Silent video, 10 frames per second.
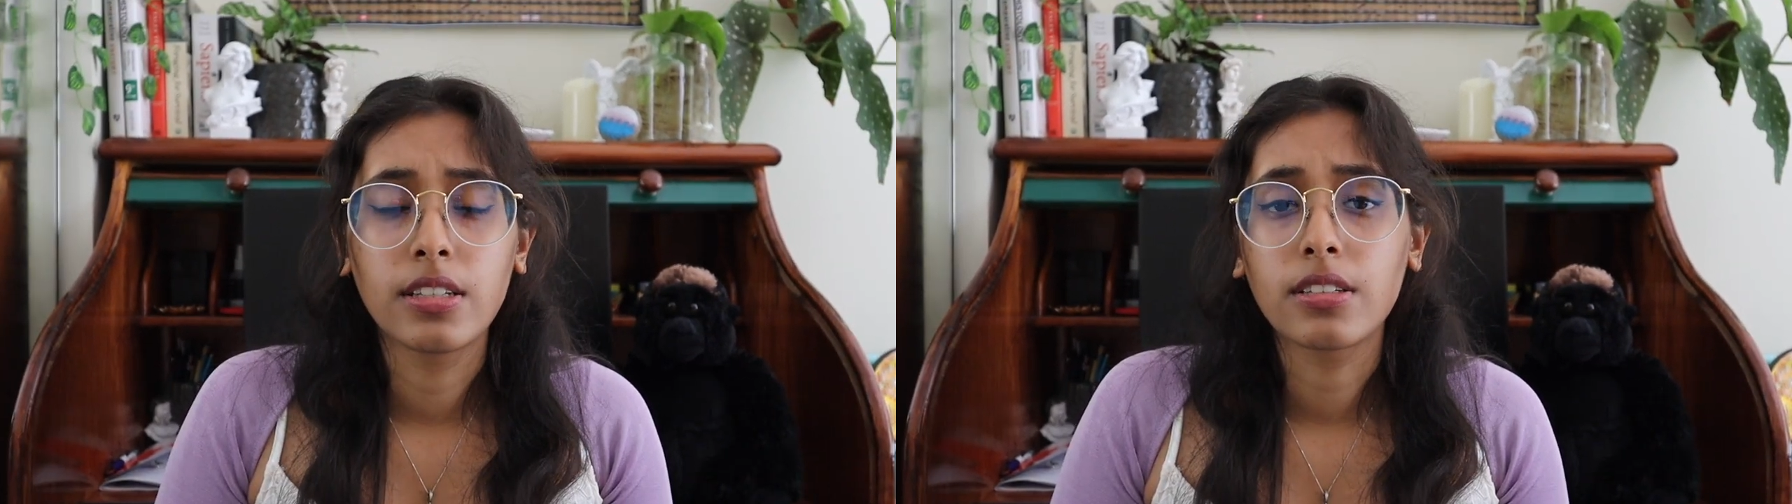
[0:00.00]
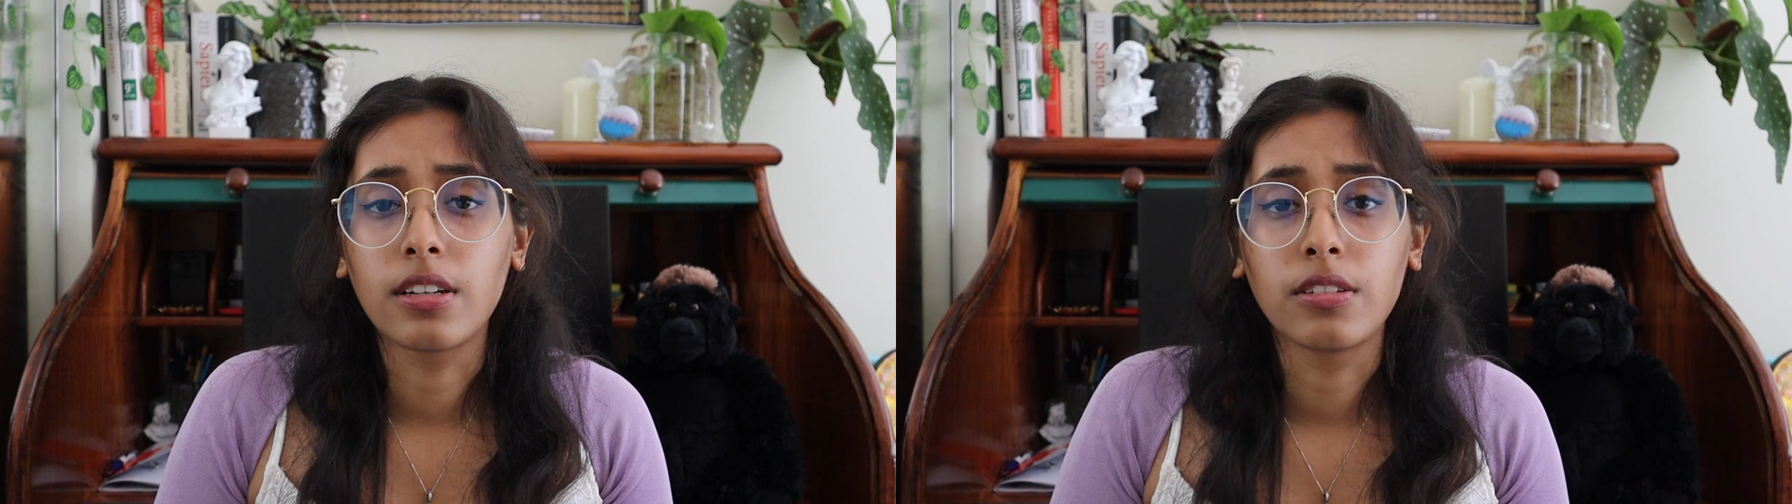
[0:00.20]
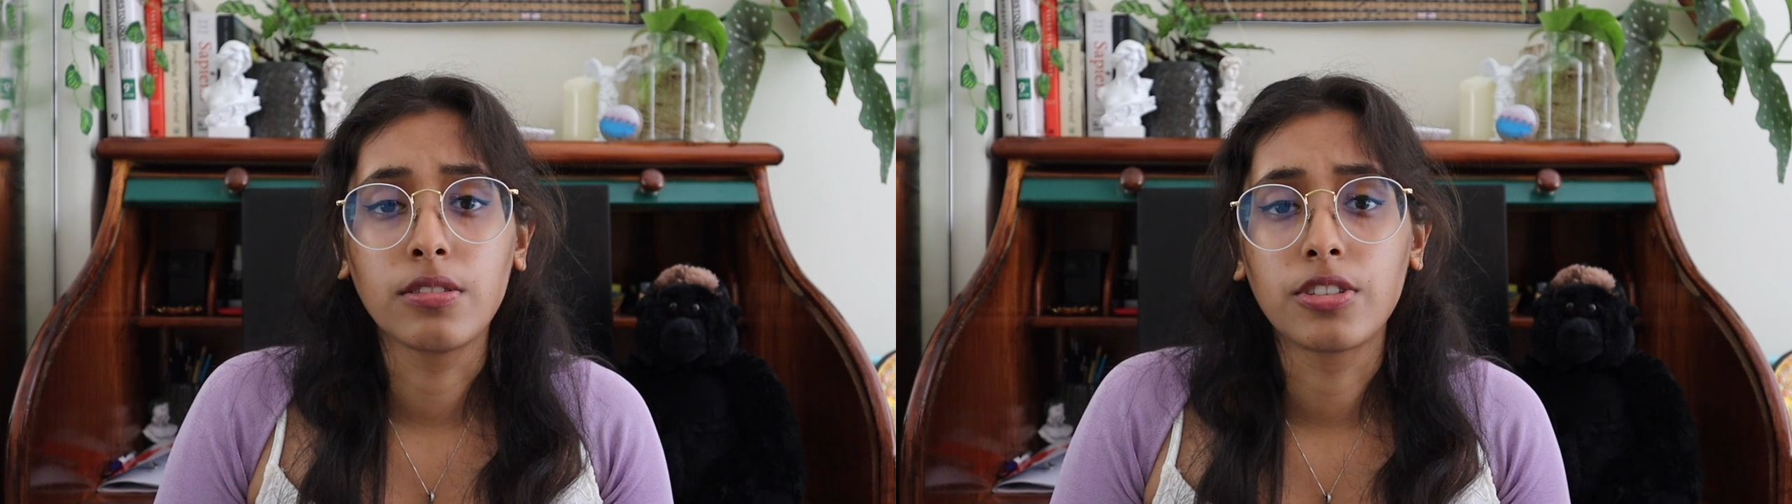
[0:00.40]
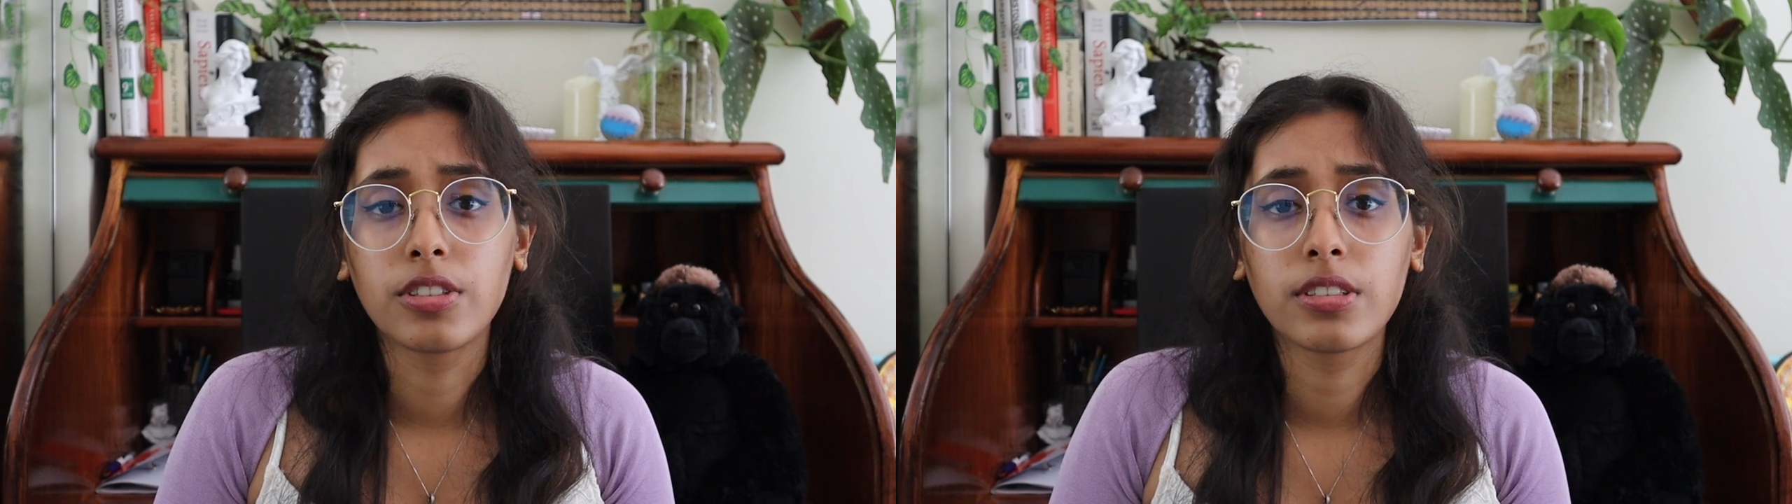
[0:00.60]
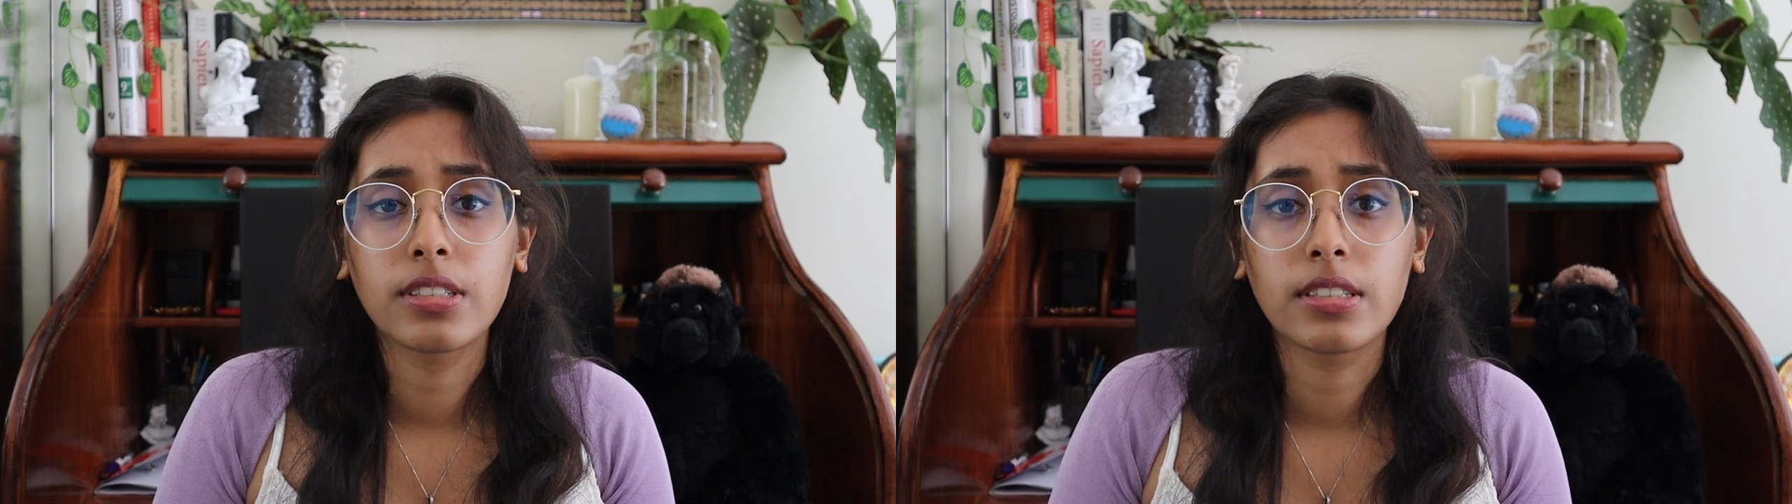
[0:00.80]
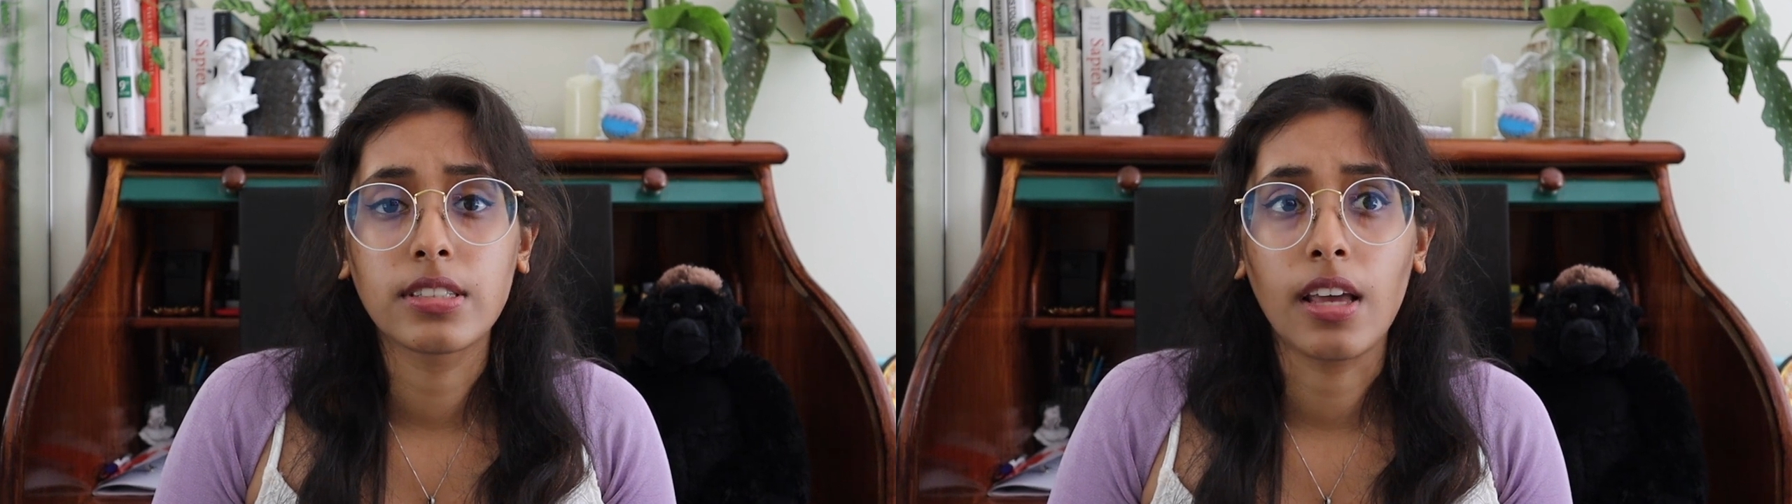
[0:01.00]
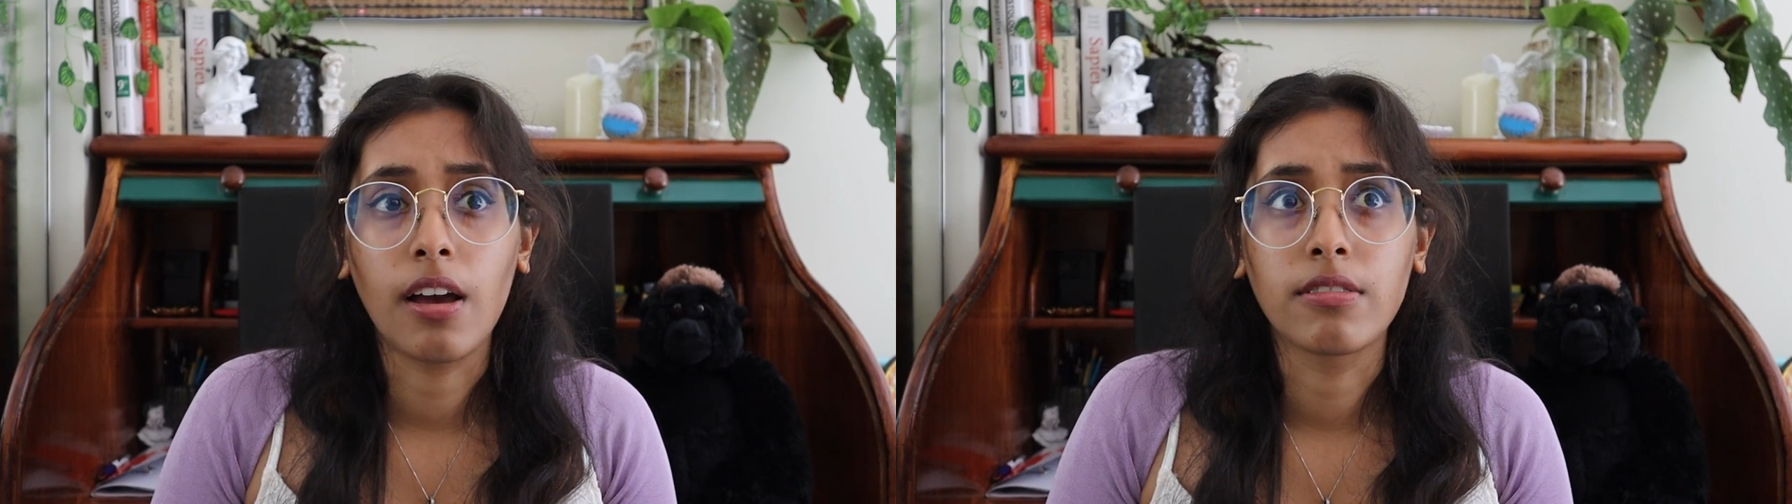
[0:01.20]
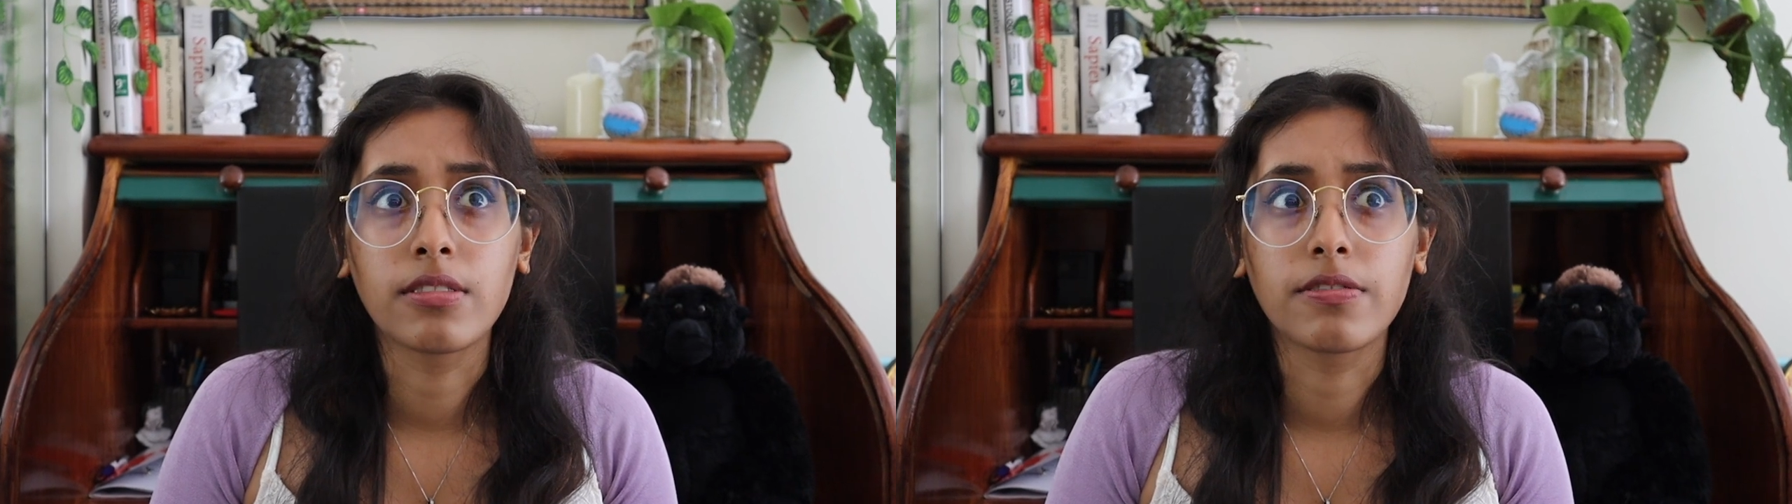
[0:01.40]
its conclusions
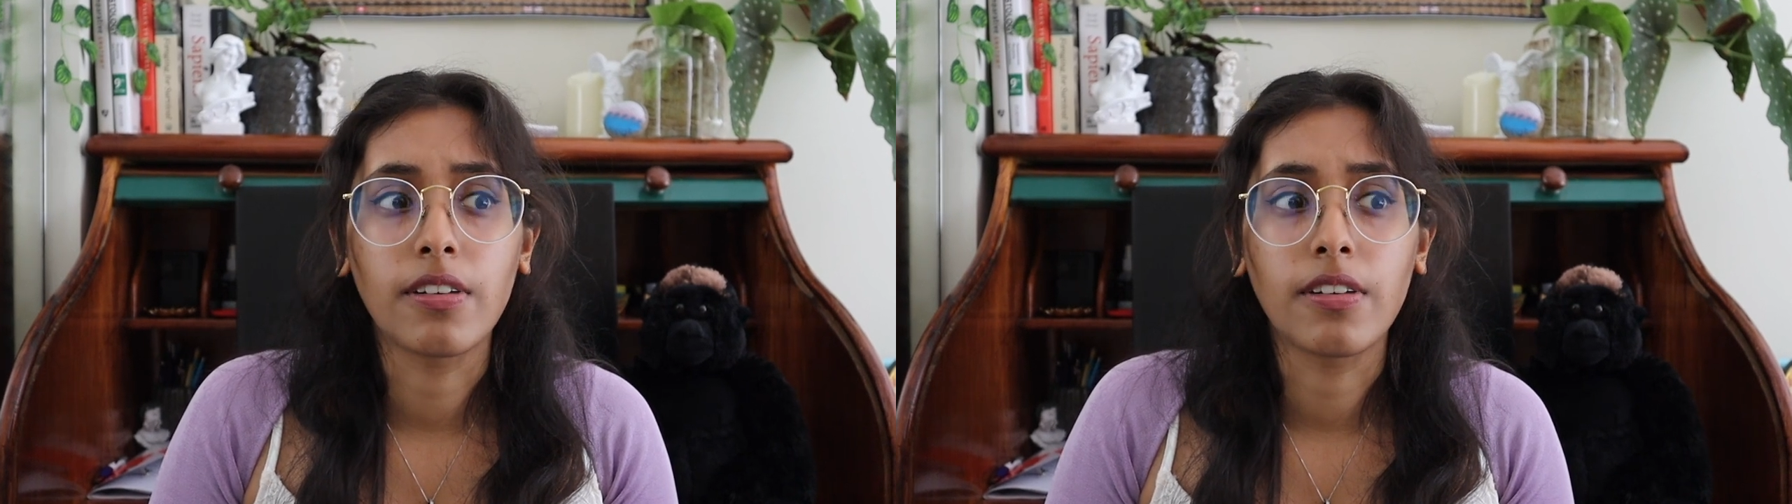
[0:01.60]
sound